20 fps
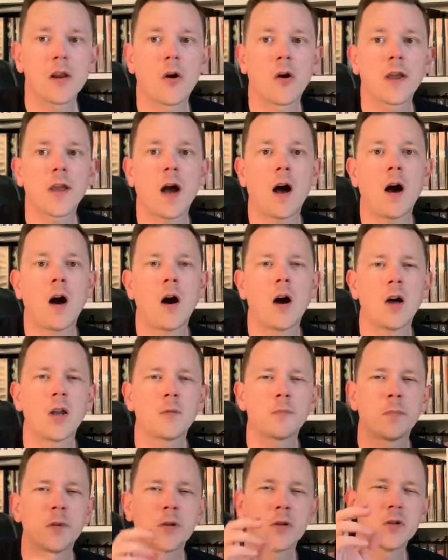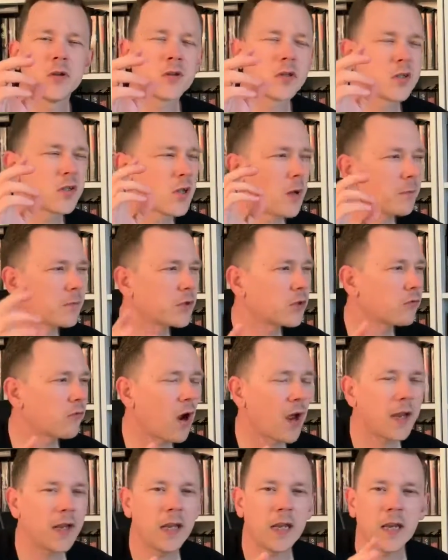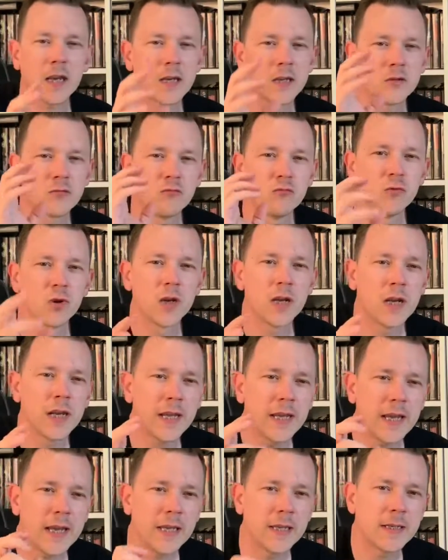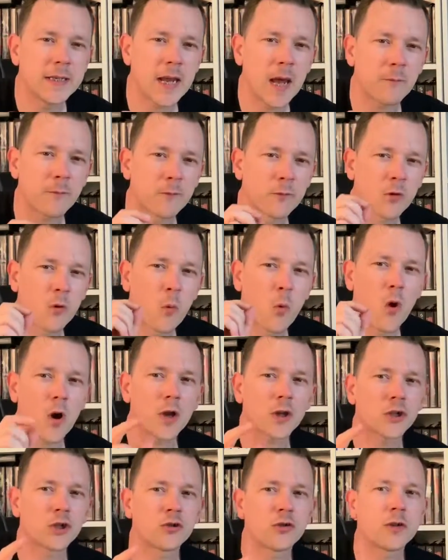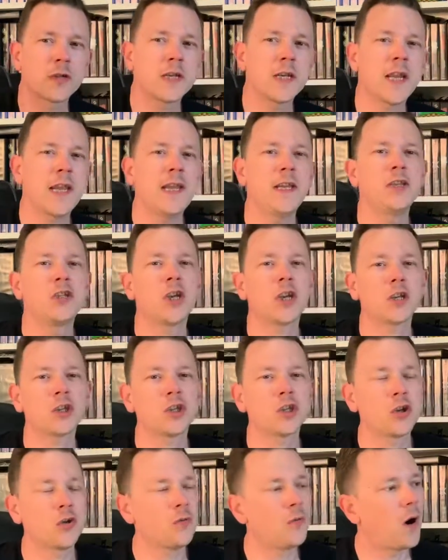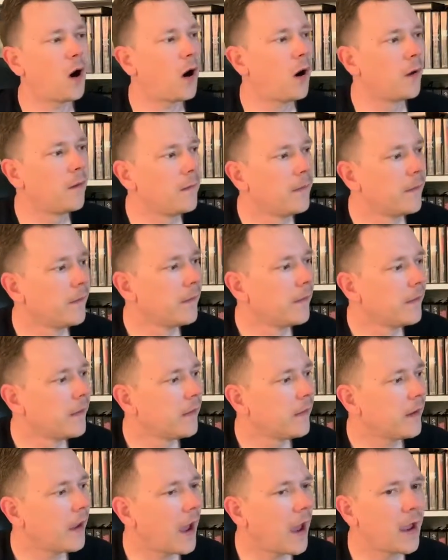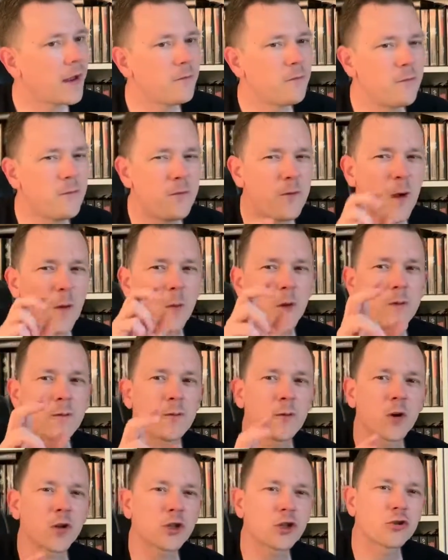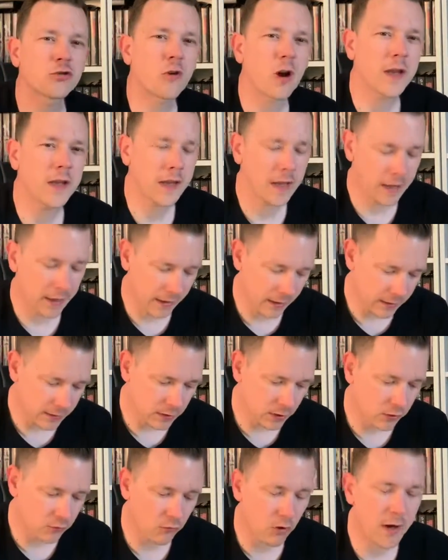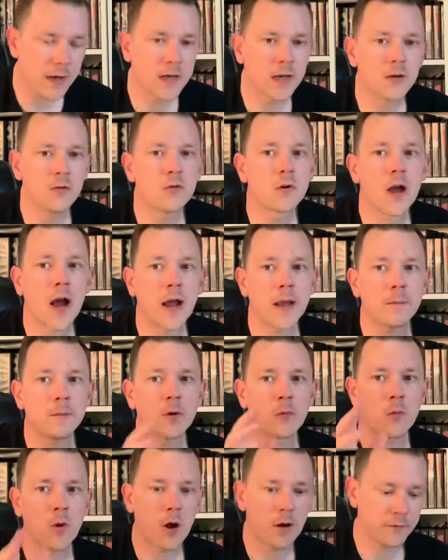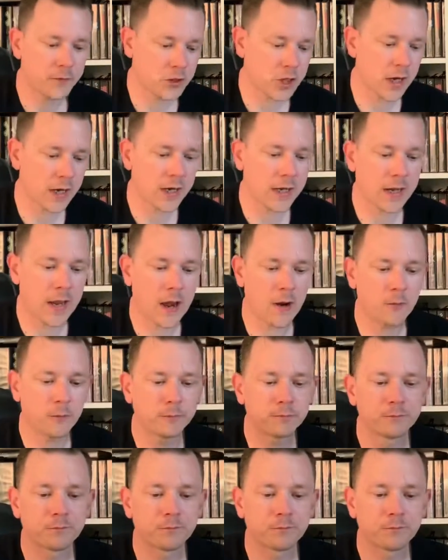light-hearted because Subterranea is really in-depth, quite a strategic shooter, and very frustrating. It's a great little game, but worth checking out.